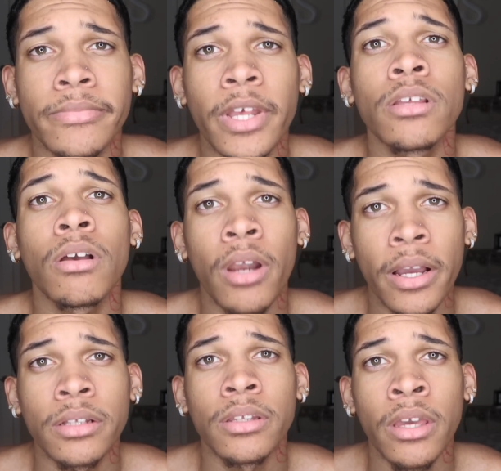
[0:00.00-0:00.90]
That's all I
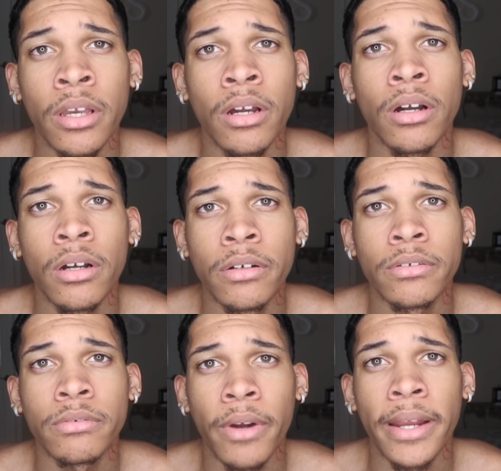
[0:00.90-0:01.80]
can think of
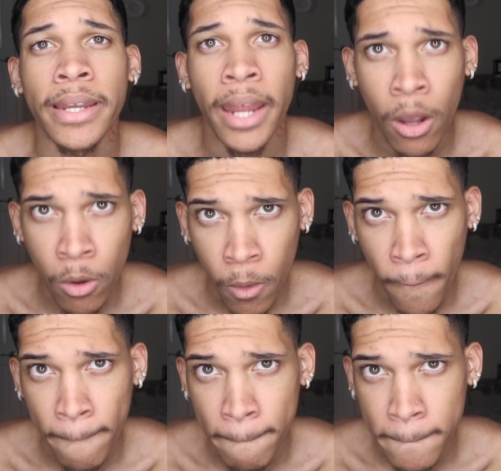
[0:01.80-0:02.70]
right now.
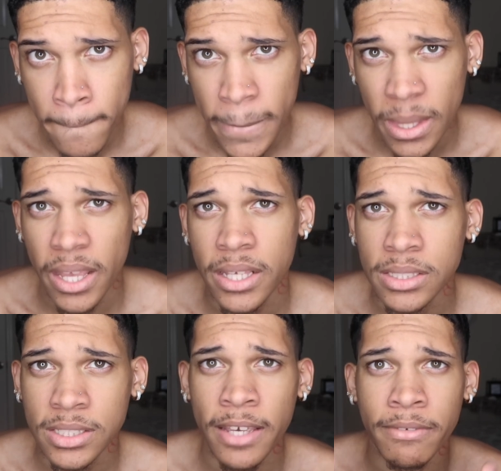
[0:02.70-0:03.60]
That's
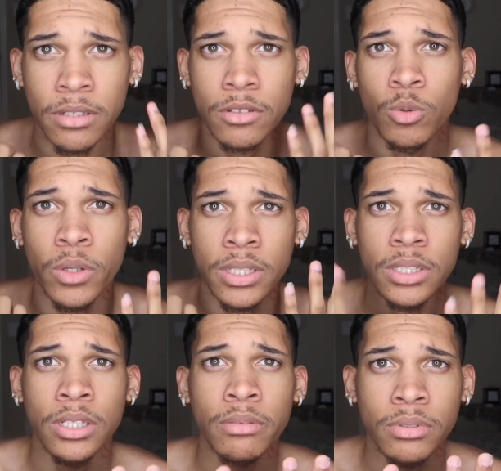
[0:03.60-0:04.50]
7 quick
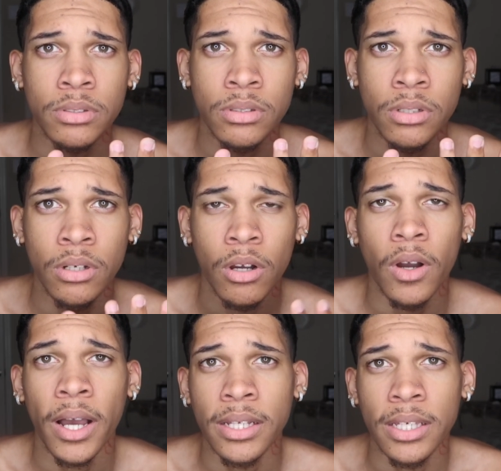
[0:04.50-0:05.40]
tips
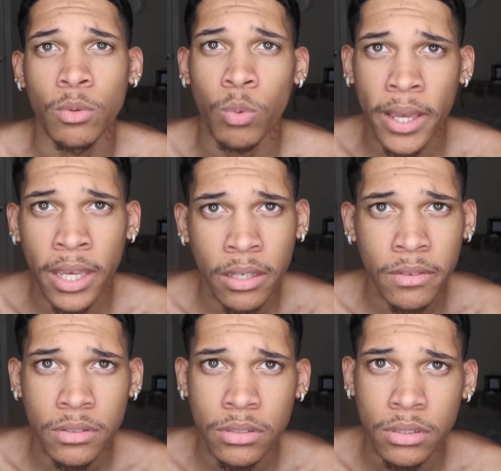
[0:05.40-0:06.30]
on how to get
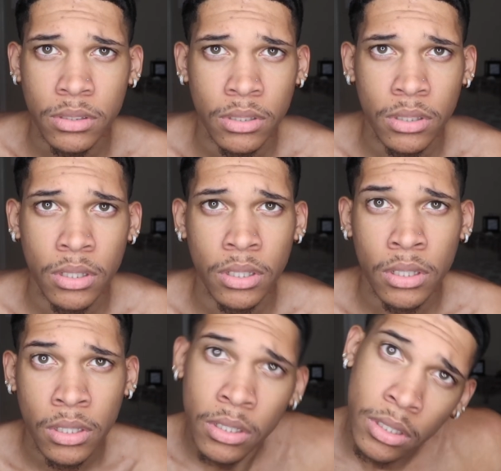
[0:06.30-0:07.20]
waves.
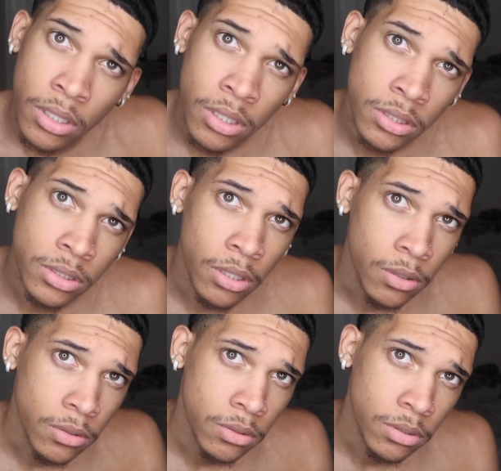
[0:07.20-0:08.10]

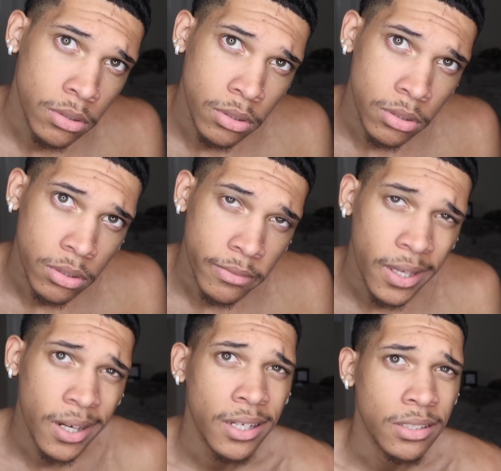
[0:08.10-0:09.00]
So if
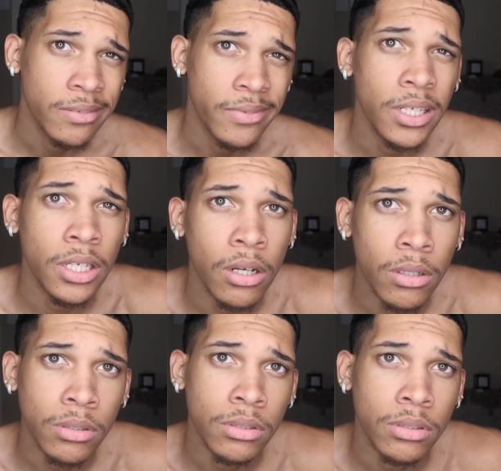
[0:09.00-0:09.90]
y'all like this
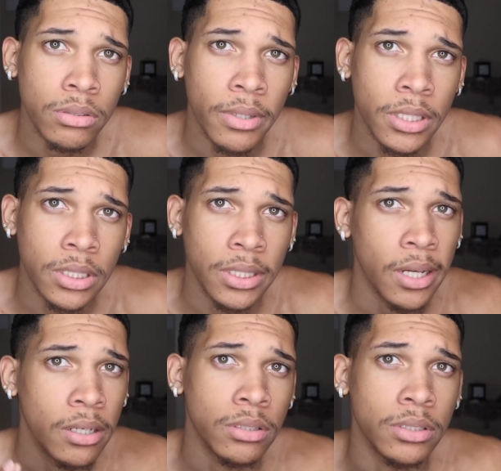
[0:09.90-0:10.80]
video, make sure
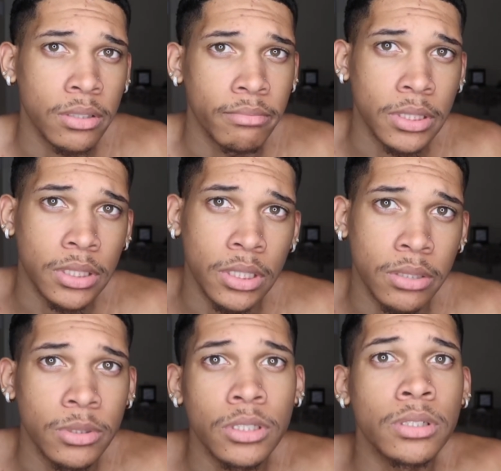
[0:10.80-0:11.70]
y'all give me a
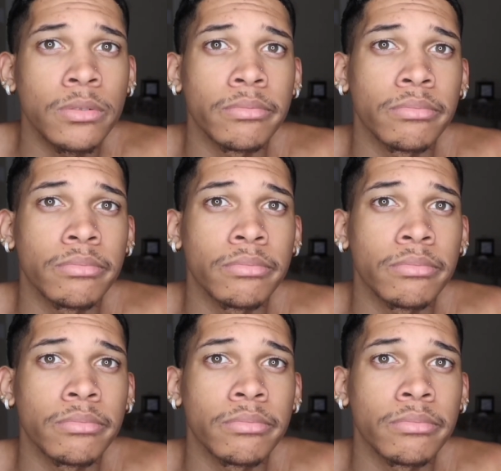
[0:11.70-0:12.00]
thumbs up.